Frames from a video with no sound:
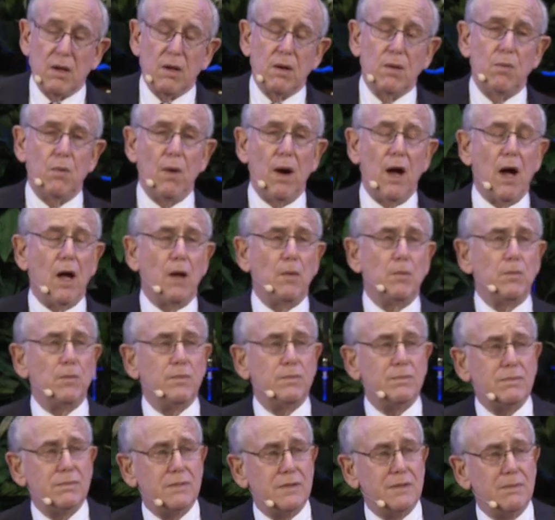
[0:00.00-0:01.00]

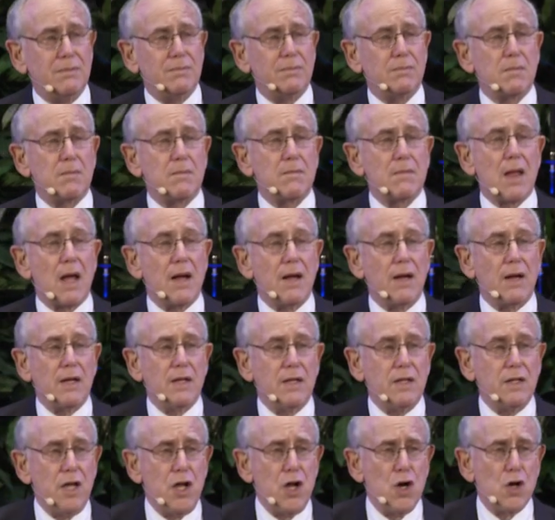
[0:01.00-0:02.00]
Well,
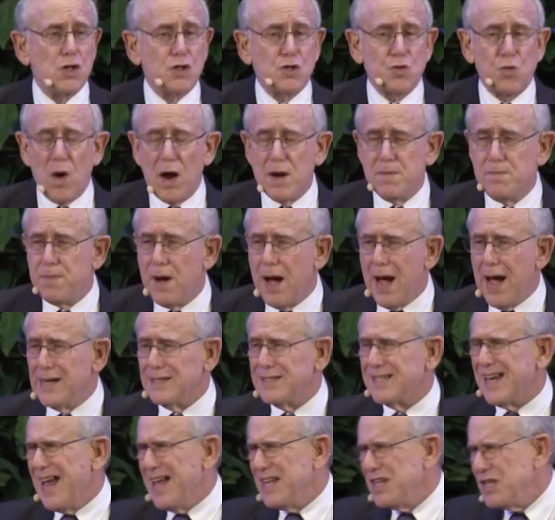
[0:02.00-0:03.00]
years went by,
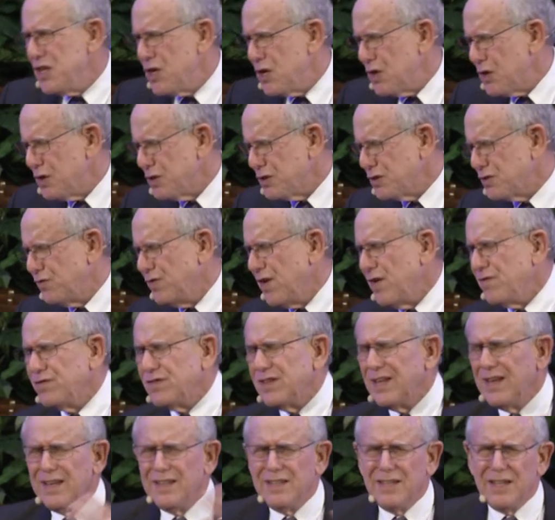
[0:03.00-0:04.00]
10 years,
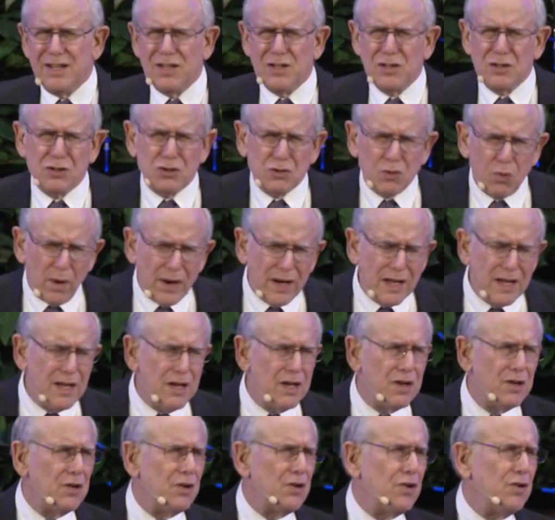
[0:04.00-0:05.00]
15 years, 20
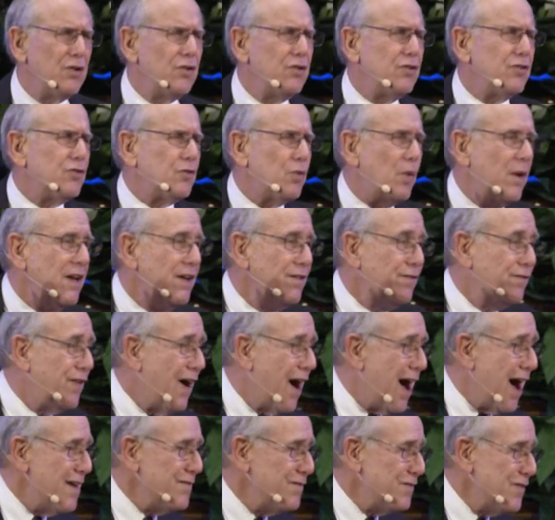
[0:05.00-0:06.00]
years,
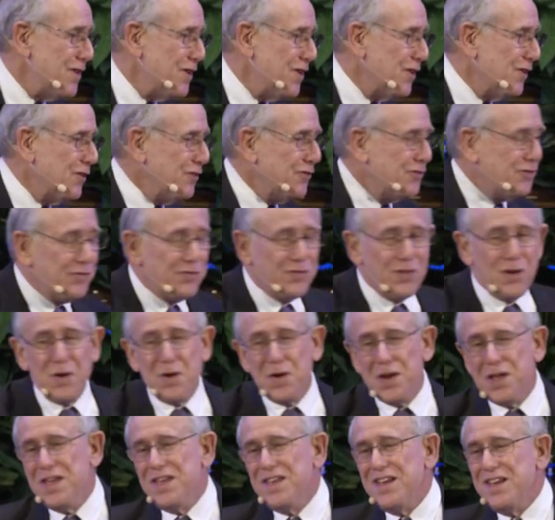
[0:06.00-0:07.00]
25 years,
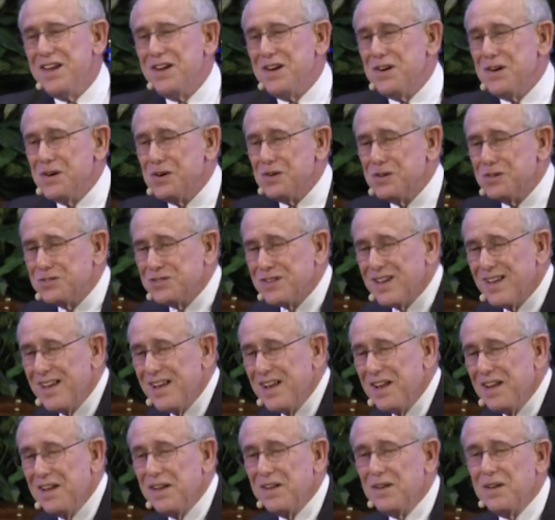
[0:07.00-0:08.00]
30 years,
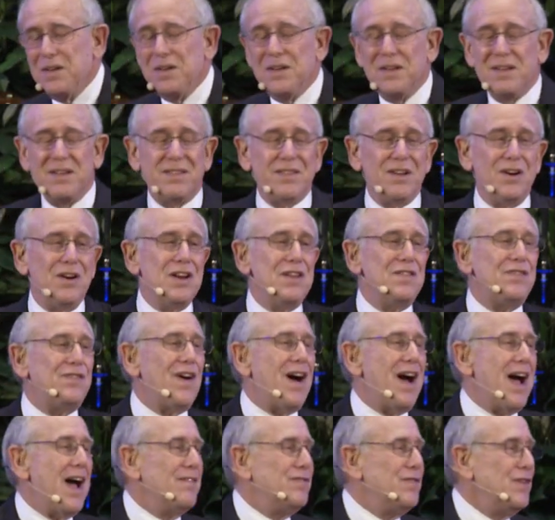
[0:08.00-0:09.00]

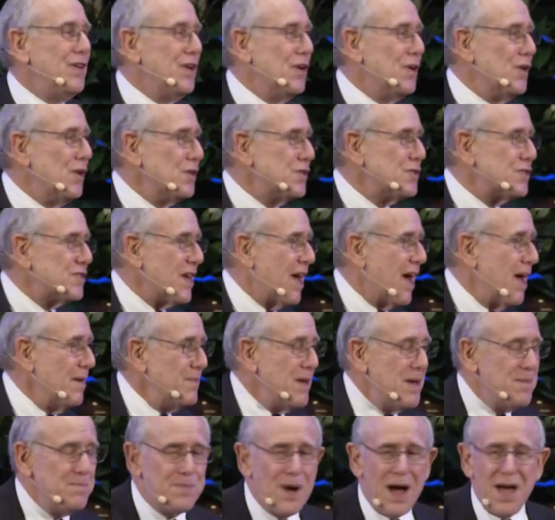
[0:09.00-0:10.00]
35 years. I
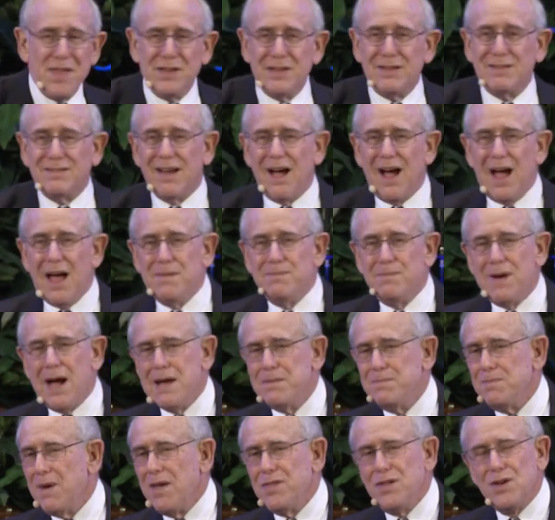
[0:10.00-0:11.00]
mean, by the time my
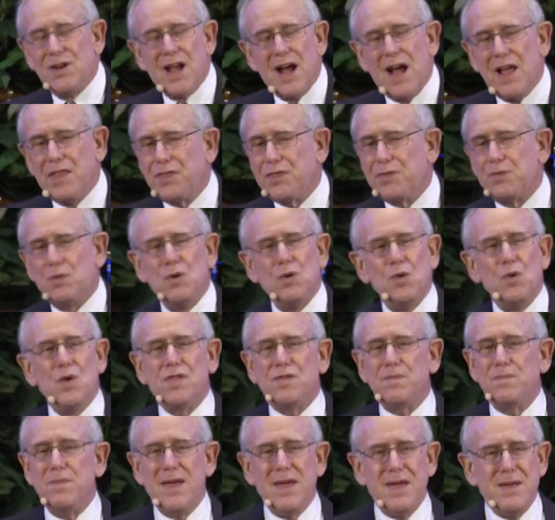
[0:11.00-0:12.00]
mother got through
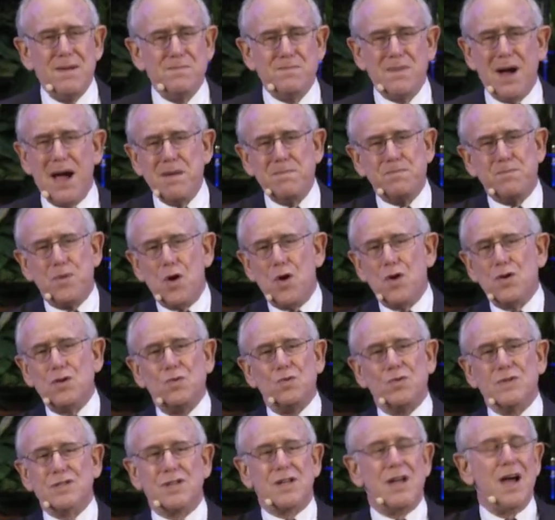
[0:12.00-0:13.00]
with me, my
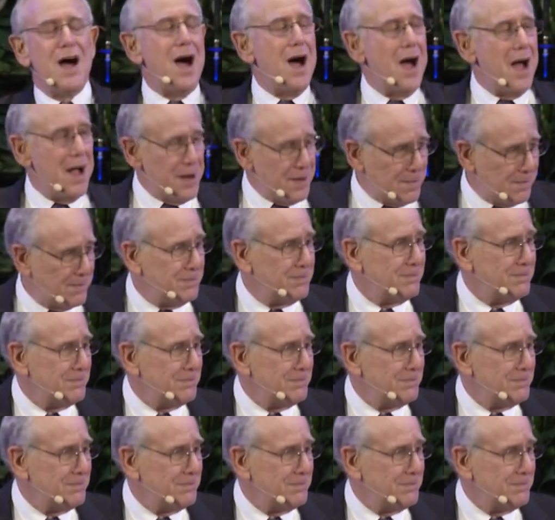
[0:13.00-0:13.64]
burden was gone.